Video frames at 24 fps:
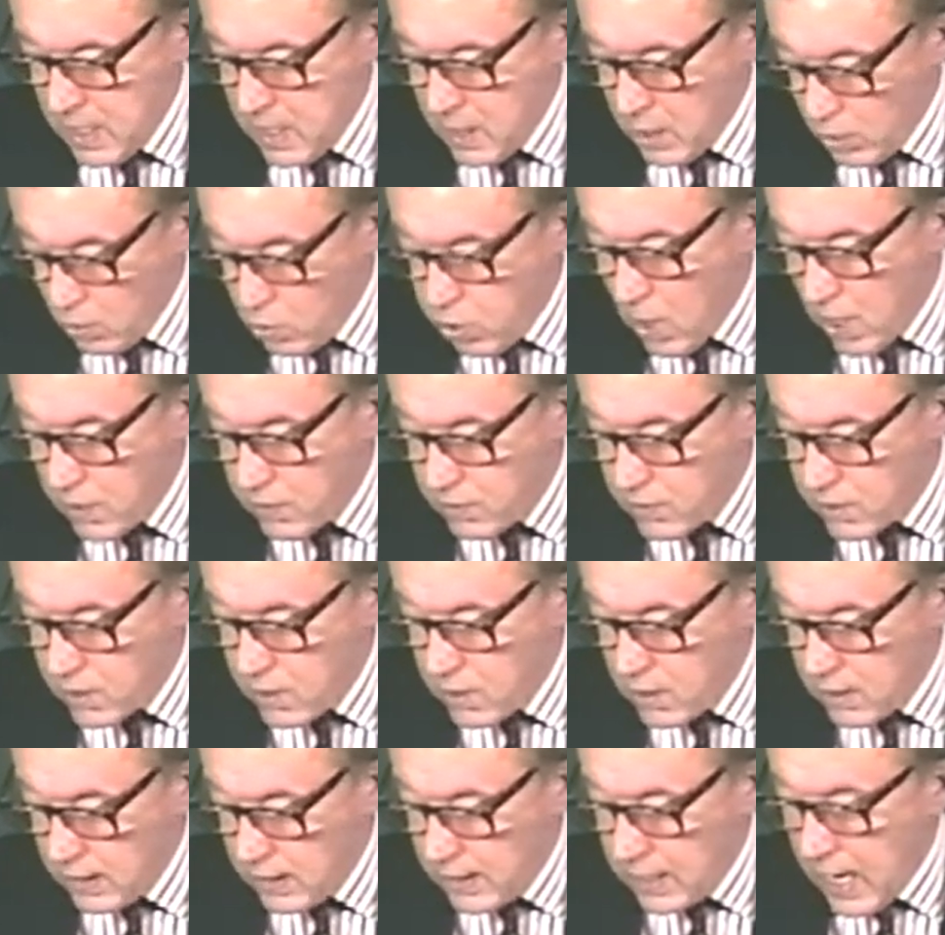Quote,
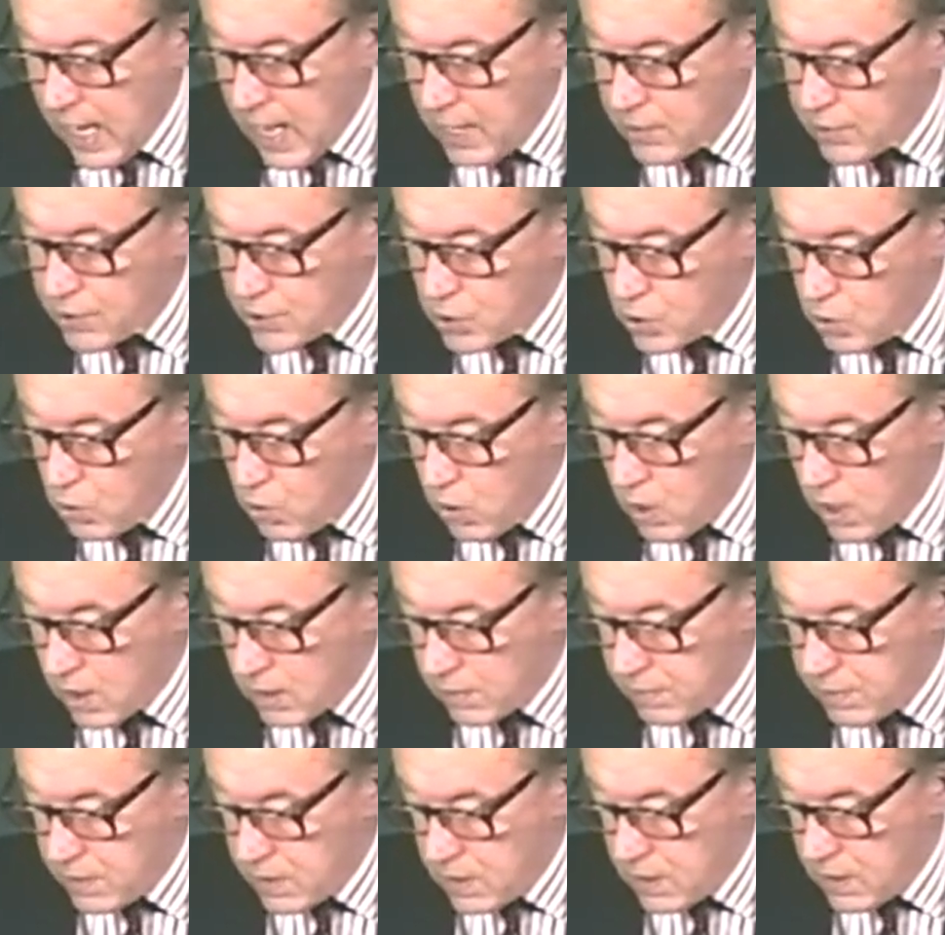council
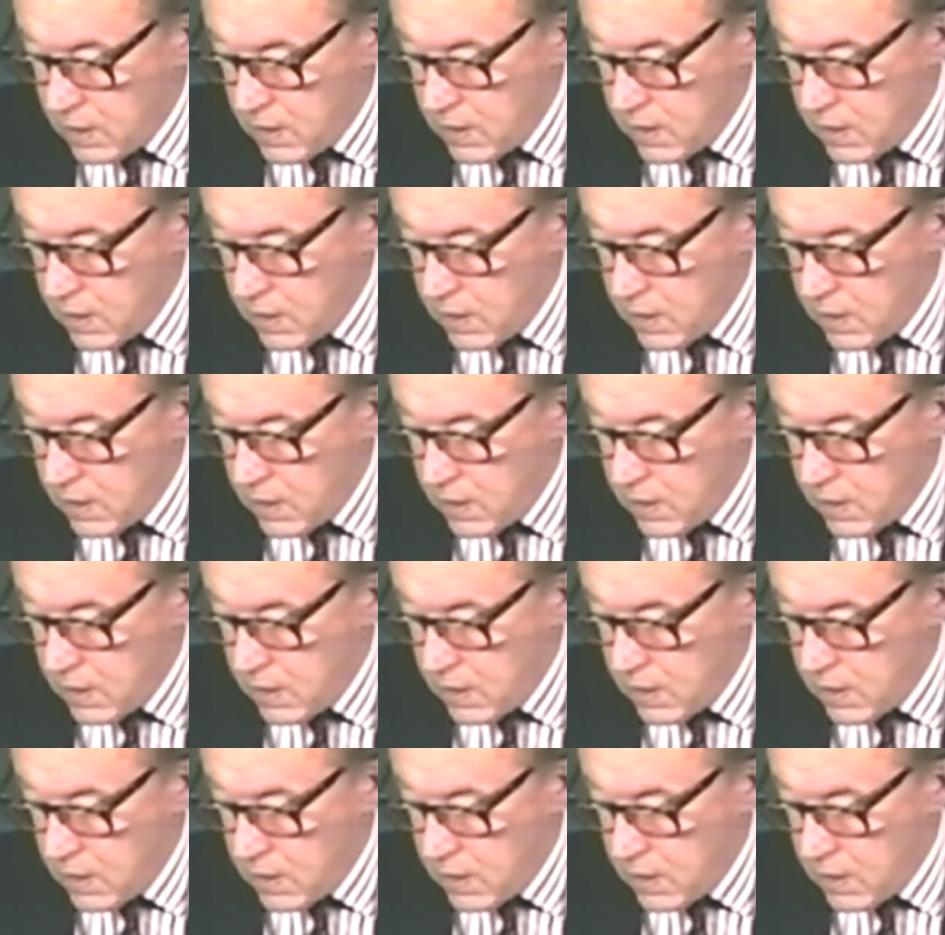workmen